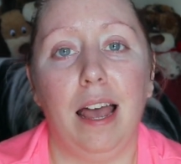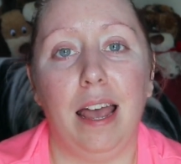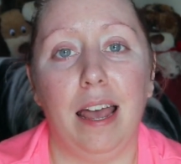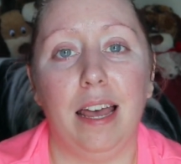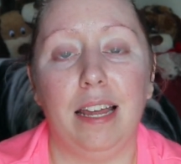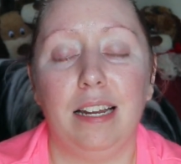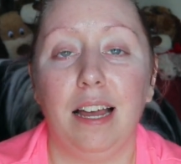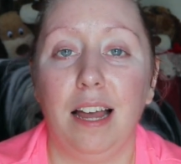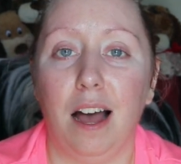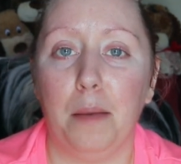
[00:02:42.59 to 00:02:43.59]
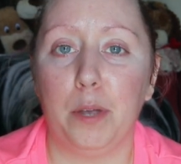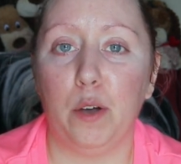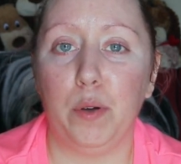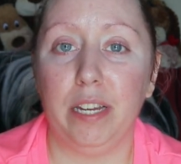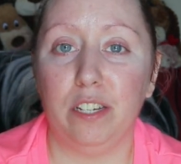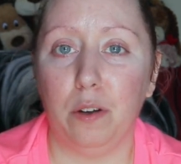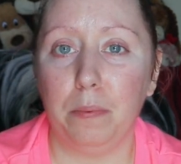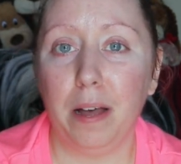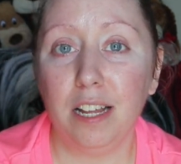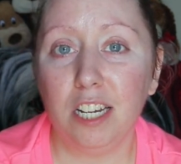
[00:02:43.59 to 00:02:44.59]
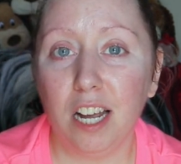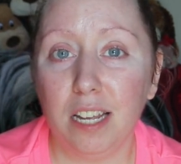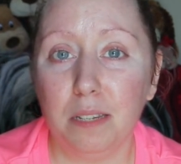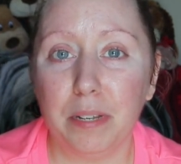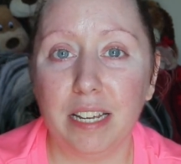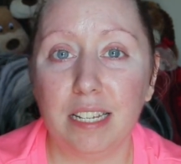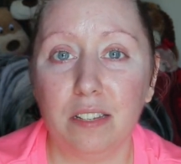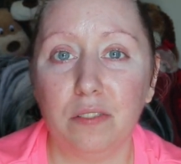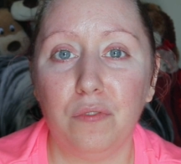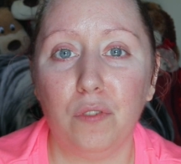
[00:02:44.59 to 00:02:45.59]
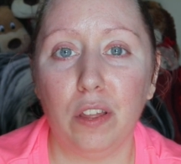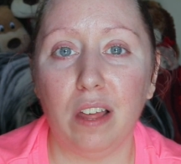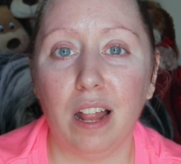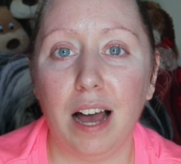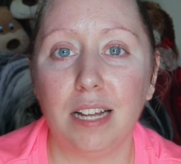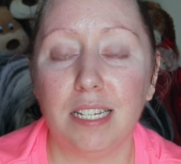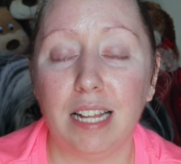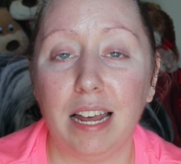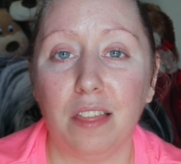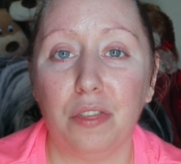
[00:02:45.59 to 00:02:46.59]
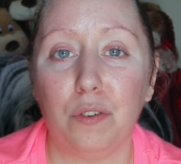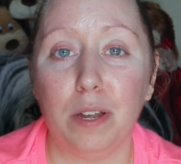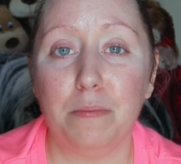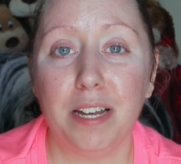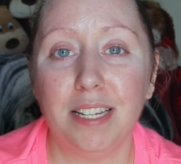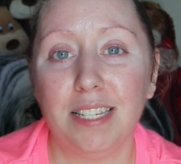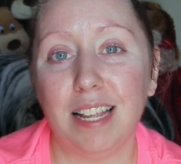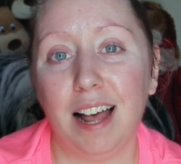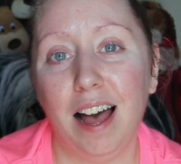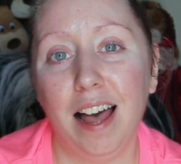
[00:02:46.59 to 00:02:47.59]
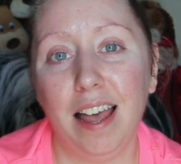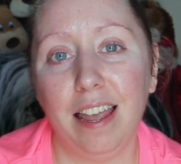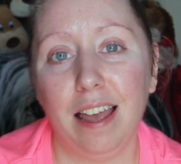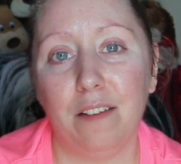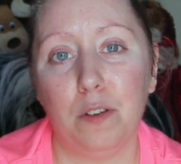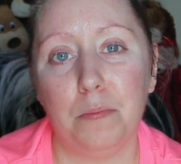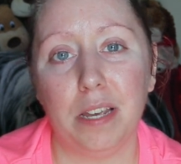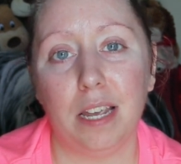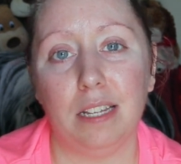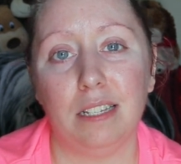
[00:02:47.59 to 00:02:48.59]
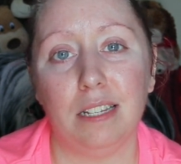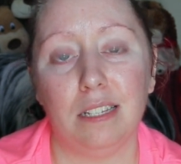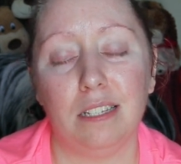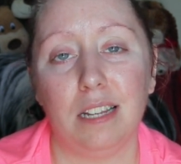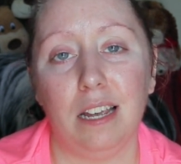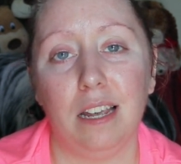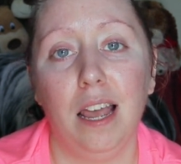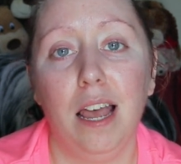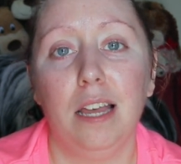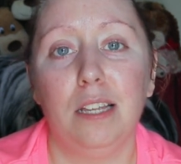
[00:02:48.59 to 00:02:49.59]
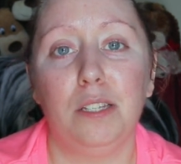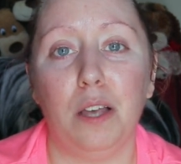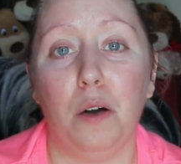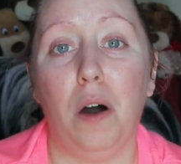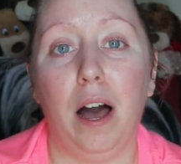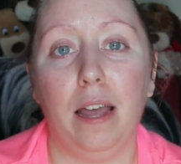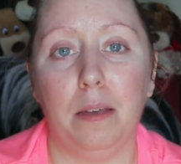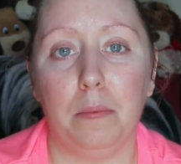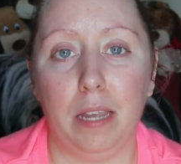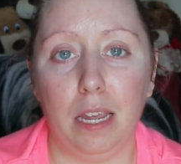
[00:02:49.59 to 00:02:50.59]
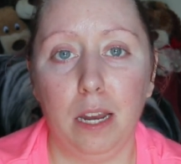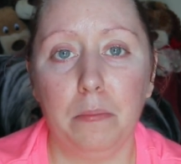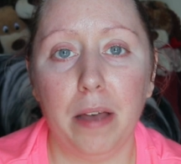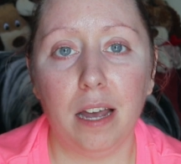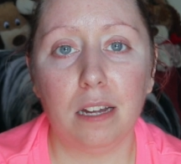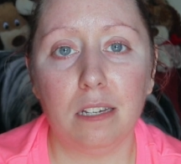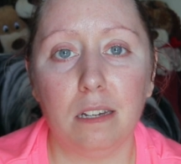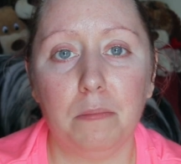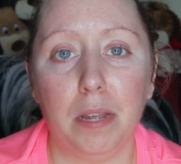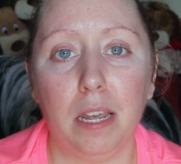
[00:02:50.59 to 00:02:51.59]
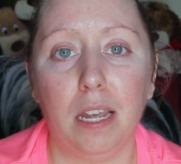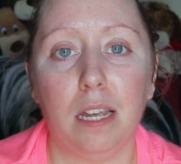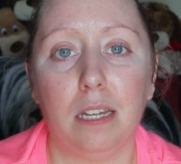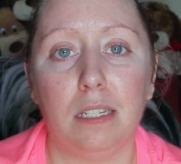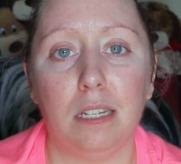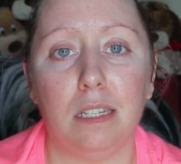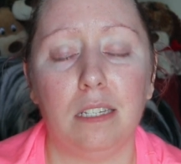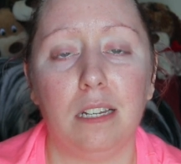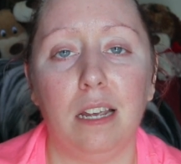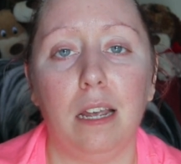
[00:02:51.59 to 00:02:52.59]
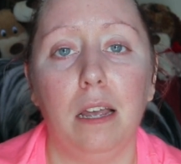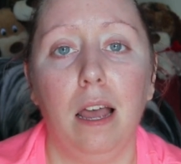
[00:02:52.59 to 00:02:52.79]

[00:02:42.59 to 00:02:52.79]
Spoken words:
And I'm going to apologize because for the last like 3 months, I haven't been consistent. So I am getting back being consistent.